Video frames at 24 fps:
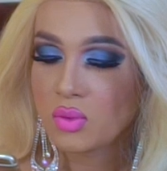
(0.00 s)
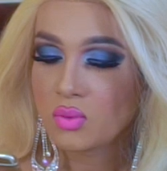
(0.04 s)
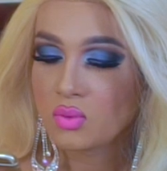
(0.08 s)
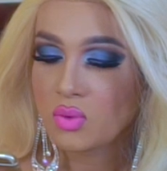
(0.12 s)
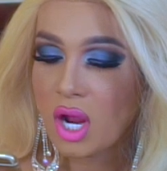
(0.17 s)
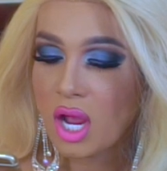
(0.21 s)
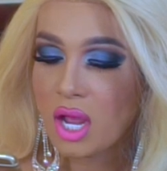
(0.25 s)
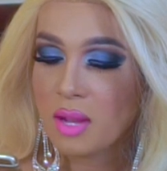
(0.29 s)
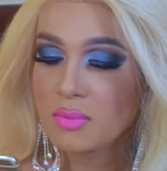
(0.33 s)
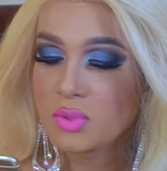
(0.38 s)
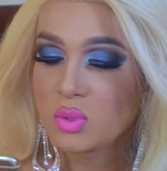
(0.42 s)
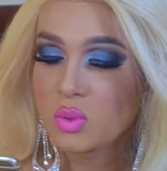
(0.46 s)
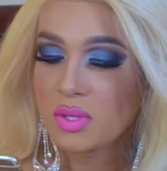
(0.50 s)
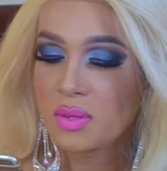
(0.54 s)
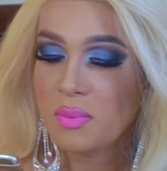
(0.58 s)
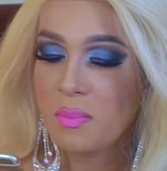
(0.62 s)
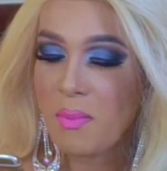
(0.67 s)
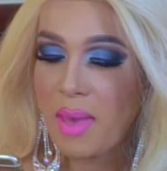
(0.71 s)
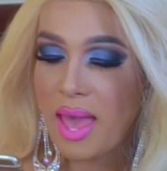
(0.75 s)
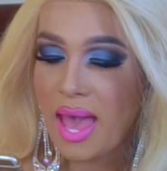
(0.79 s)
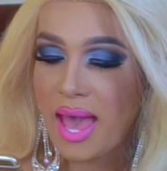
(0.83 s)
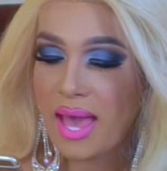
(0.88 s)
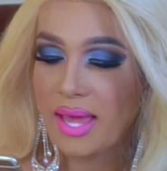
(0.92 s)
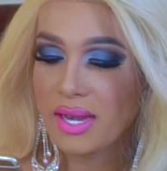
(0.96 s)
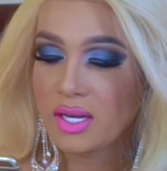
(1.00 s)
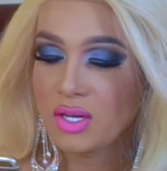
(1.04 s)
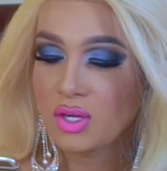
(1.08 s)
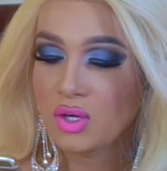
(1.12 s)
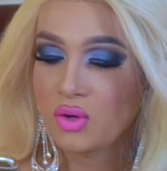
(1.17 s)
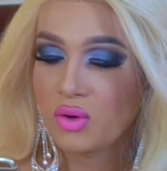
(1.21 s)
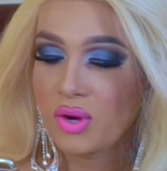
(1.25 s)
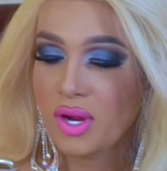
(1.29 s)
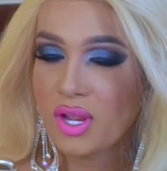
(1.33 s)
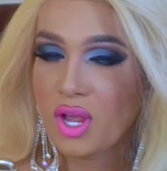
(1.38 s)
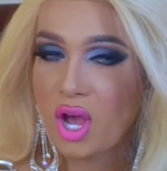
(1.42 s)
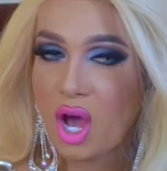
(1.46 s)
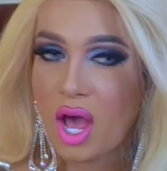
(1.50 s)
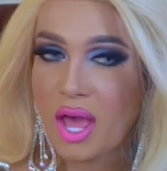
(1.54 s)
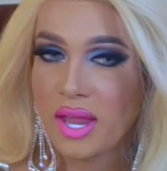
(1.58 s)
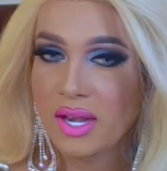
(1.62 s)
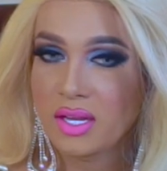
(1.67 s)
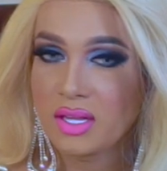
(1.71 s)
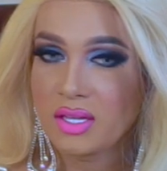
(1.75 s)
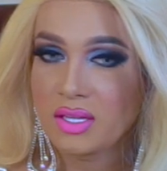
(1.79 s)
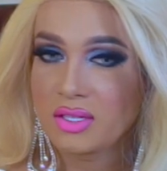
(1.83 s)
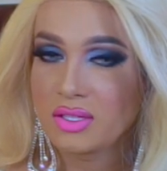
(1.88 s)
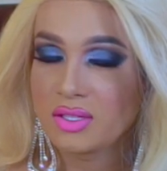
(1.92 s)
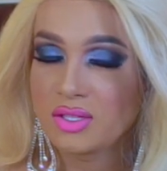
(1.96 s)
rhymes with man,
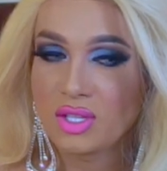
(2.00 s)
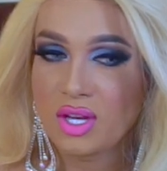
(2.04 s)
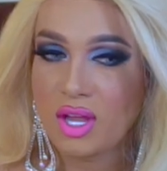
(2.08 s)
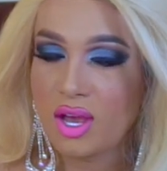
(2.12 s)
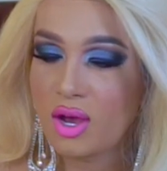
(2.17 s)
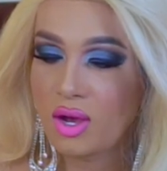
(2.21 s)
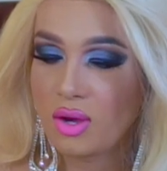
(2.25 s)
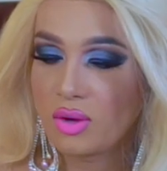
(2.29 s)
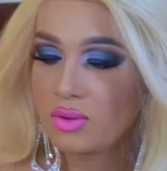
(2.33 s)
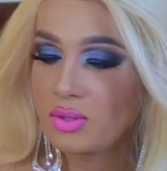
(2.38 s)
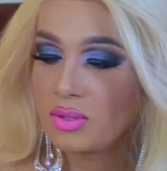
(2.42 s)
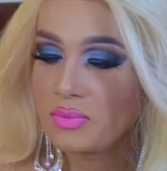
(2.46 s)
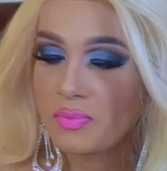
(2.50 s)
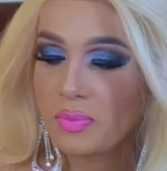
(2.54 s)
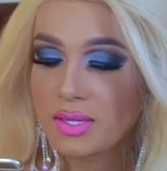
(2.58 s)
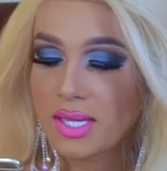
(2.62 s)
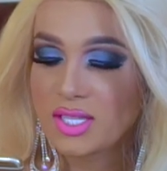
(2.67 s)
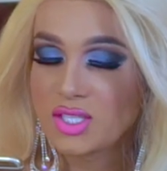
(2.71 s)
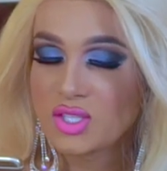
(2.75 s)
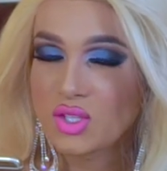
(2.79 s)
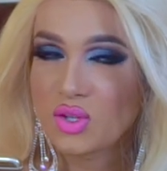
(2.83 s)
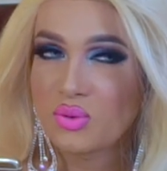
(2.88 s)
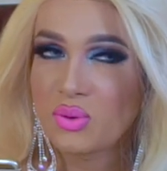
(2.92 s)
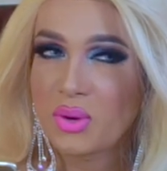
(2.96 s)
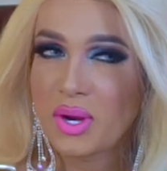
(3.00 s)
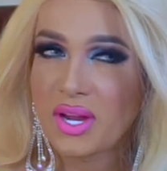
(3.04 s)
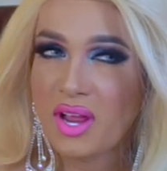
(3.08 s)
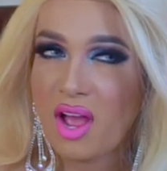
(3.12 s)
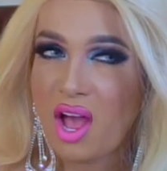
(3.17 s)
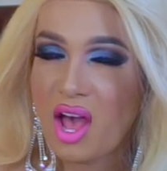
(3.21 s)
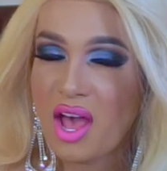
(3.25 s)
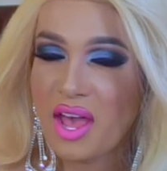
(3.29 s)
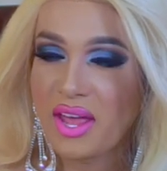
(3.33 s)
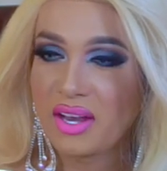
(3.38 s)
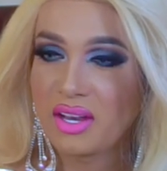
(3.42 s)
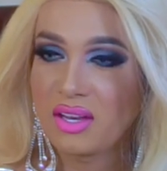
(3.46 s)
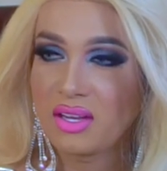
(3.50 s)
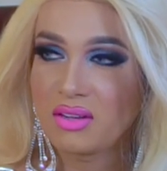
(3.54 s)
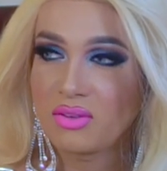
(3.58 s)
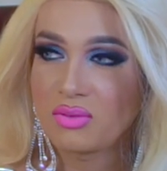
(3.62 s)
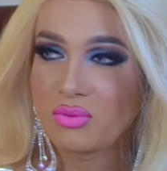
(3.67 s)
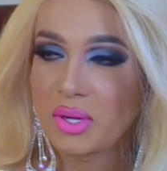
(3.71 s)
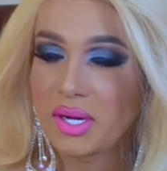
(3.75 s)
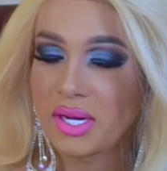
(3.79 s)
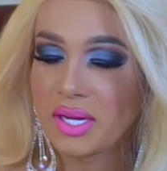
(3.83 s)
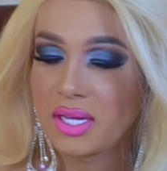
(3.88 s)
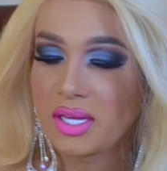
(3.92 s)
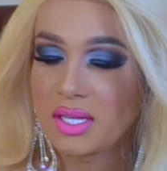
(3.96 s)
crayon, no. That's crayon,
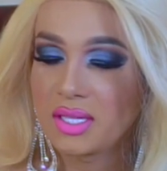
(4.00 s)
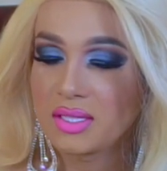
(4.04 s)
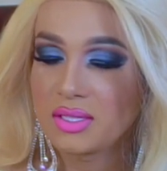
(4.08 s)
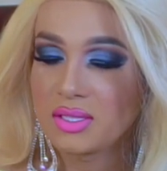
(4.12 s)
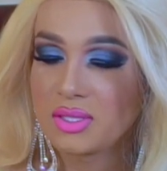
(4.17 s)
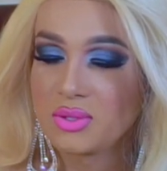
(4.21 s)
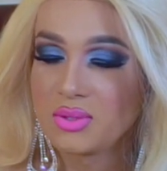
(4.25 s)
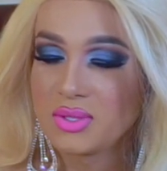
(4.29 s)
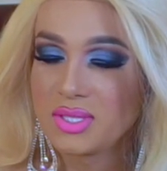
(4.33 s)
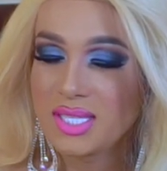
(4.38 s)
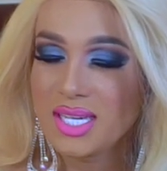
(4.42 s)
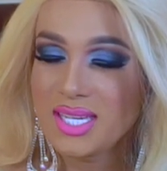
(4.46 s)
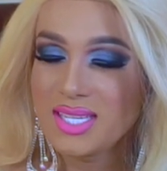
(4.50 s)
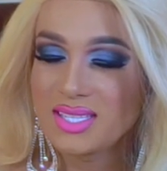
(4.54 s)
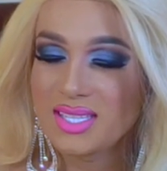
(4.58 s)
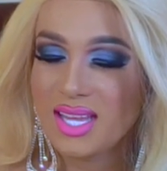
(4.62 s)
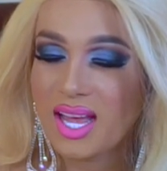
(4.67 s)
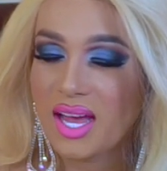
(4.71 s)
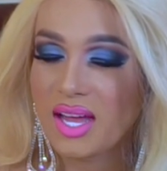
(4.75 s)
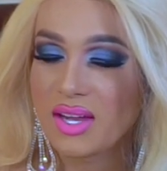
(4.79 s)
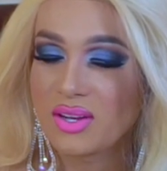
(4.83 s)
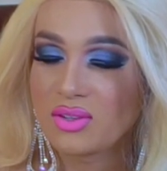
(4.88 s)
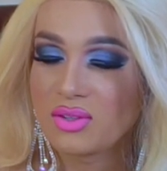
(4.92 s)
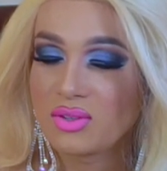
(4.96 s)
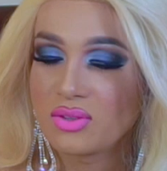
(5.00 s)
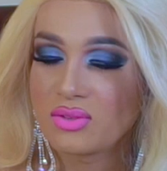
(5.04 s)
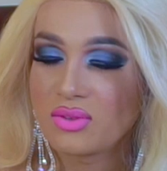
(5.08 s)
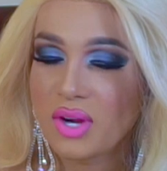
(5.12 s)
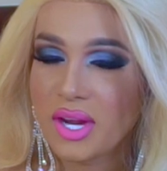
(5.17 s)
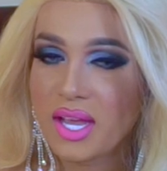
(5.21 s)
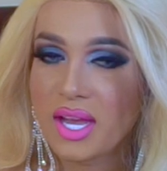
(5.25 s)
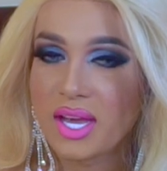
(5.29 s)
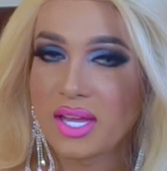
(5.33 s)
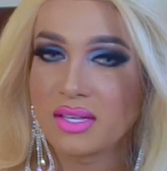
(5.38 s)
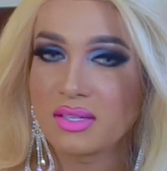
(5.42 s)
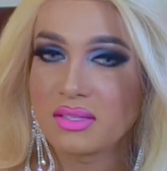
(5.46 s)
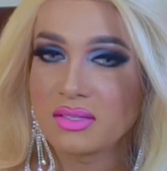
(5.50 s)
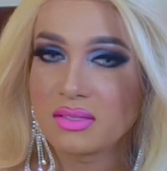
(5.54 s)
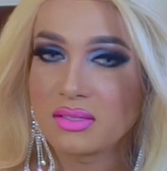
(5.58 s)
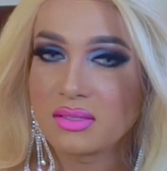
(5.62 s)
right? Who says that? Crayon.